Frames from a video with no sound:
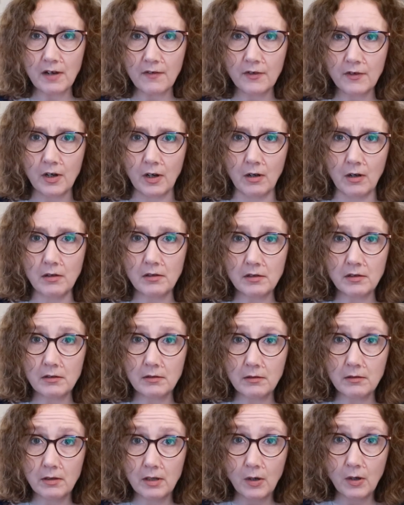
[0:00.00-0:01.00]
of God
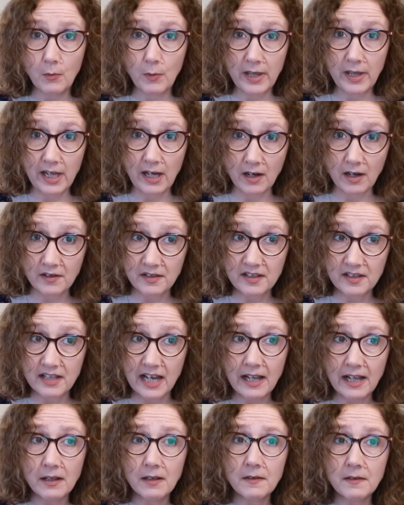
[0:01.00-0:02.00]
within
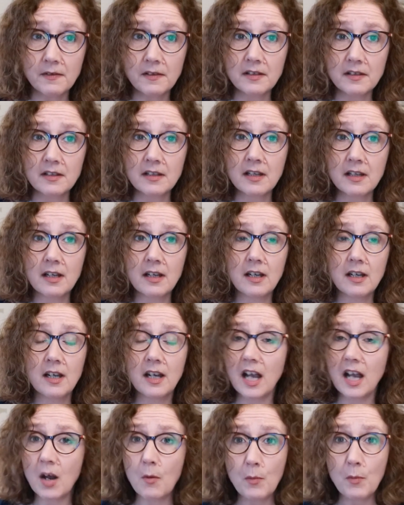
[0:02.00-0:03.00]
ourselves
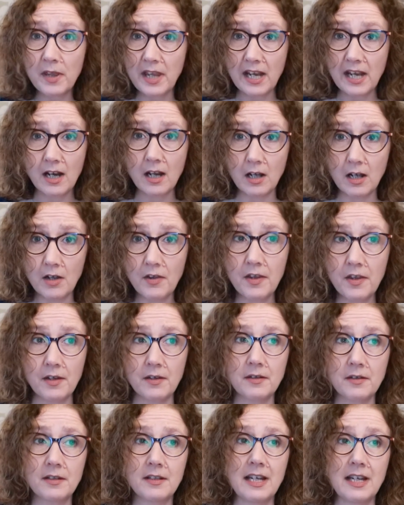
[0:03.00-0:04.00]
and within
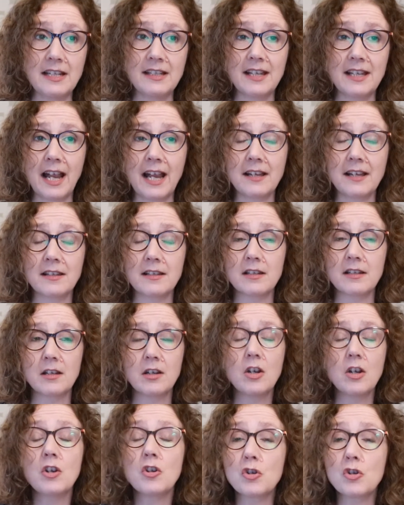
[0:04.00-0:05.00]
others, he says,
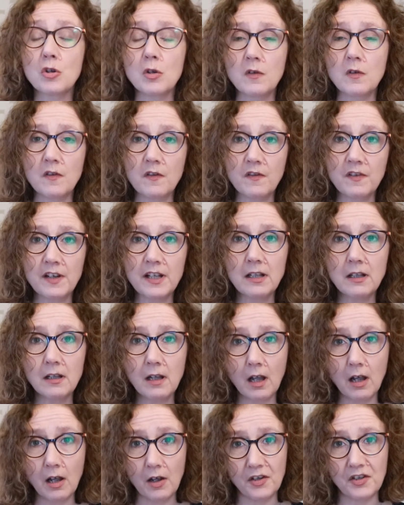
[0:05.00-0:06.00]
should
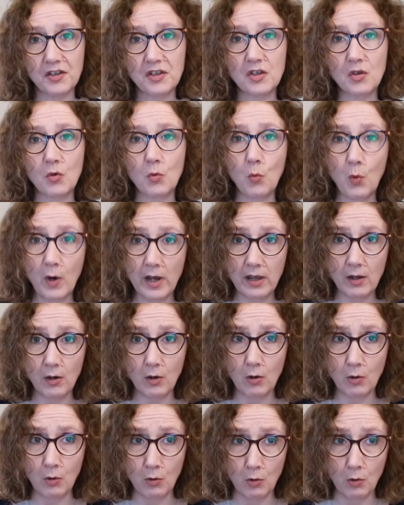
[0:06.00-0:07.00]
fill us with
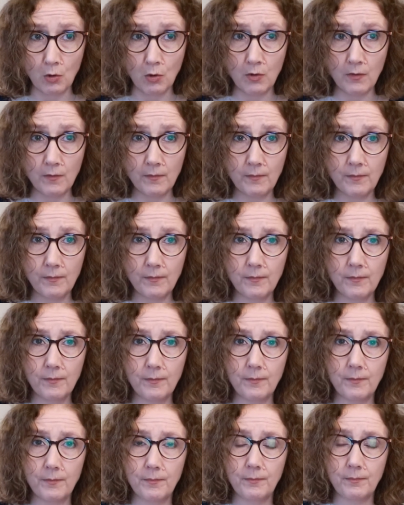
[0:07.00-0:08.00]
awe.
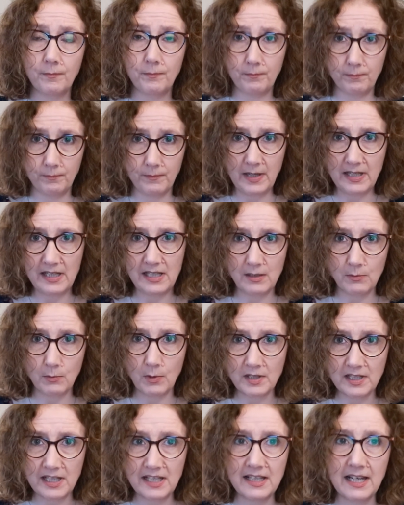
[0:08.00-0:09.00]
This is
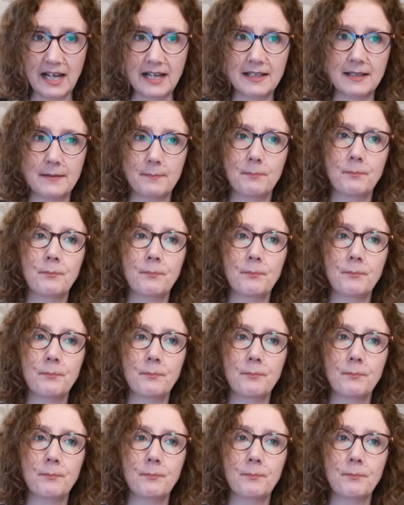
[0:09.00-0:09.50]
what he says.